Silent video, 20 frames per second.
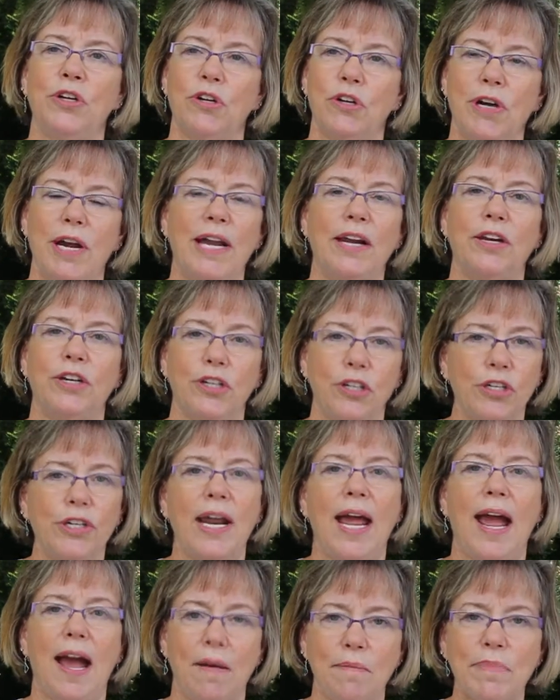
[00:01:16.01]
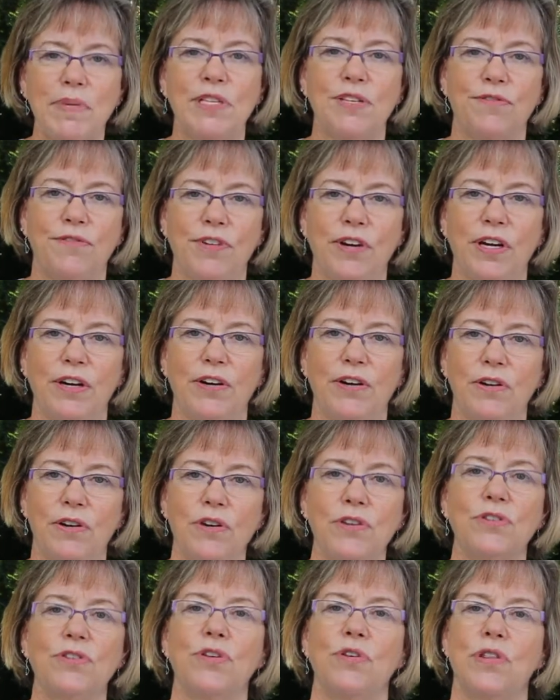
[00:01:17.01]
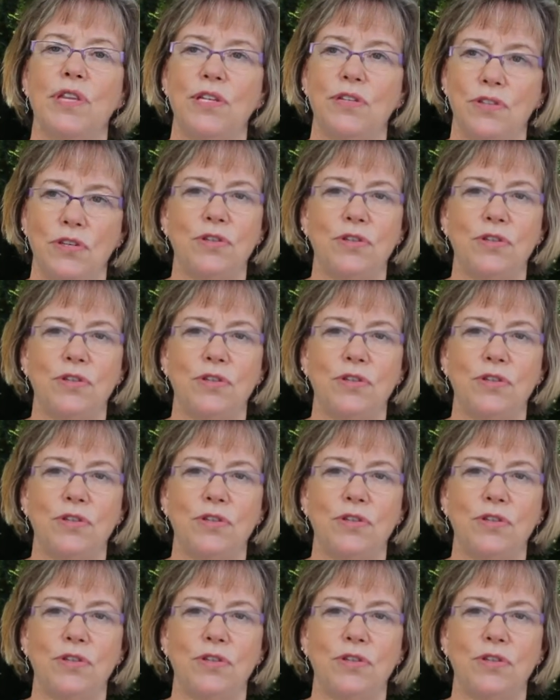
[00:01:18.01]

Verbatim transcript: create a good atmosphere so that